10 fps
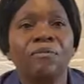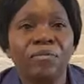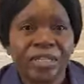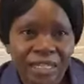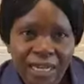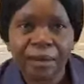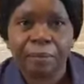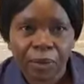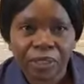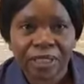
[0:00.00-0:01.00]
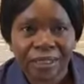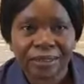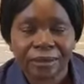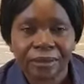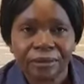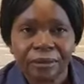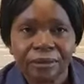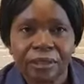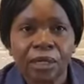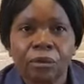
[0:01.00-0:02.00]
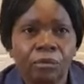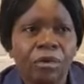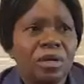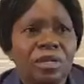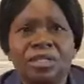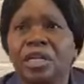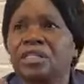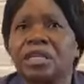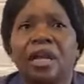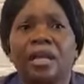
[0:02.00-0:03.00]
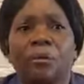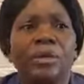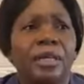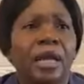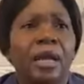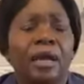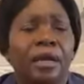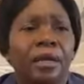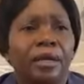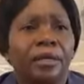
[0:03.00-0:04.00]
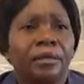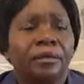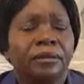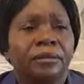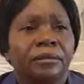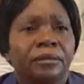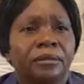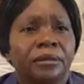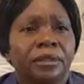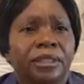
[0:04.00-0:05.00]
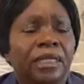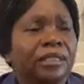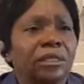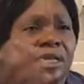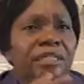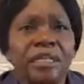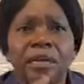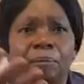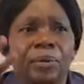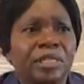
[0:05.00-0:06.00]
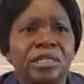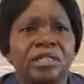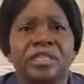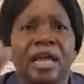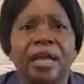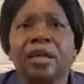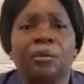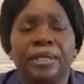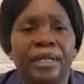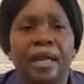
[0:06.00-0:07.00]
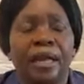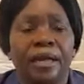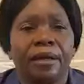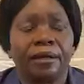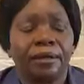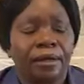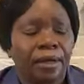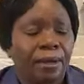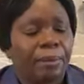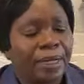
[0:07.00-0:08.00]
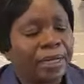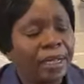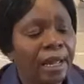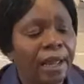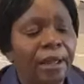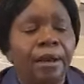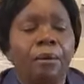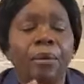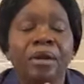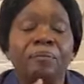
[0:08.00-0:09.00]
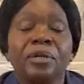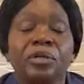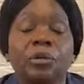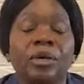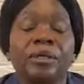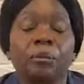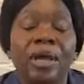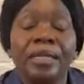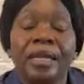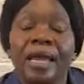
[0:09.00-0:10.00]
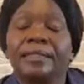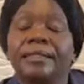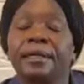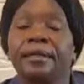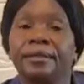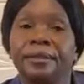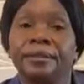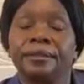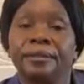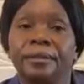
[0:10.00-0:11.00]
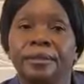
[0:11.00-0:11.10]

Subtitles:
of sealing process, then it's just hanging on the air. It's just the sealing process is hanging on the air. But here we have been told when they are sealed,